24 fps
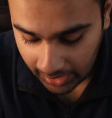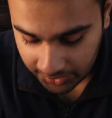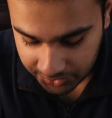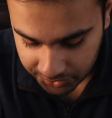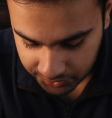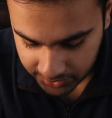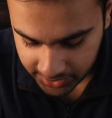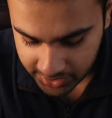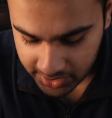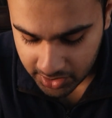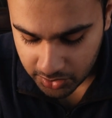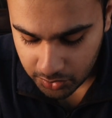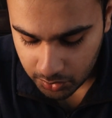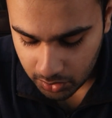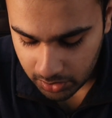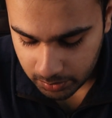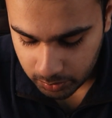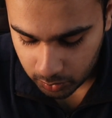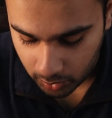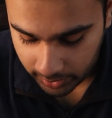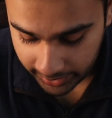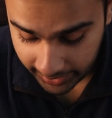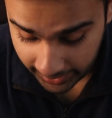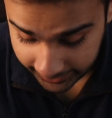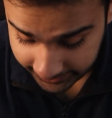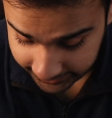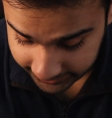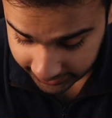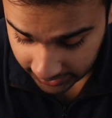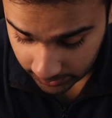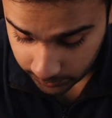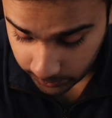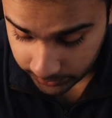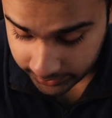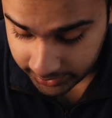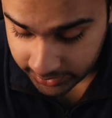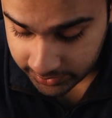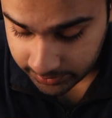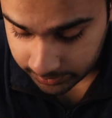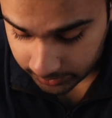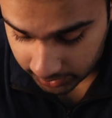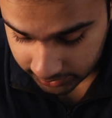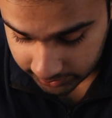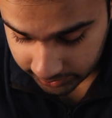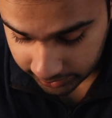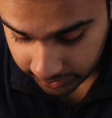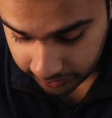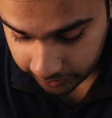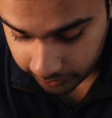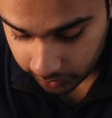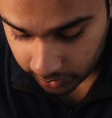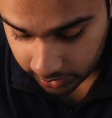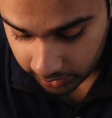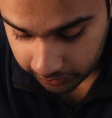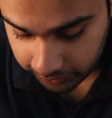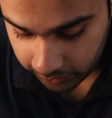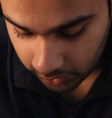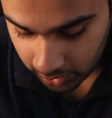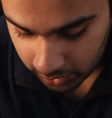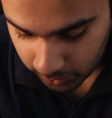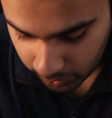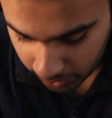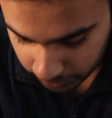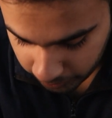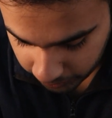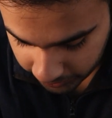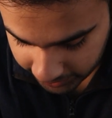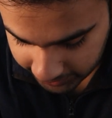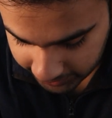A 3-year-old boy has come with his mother for a follow-up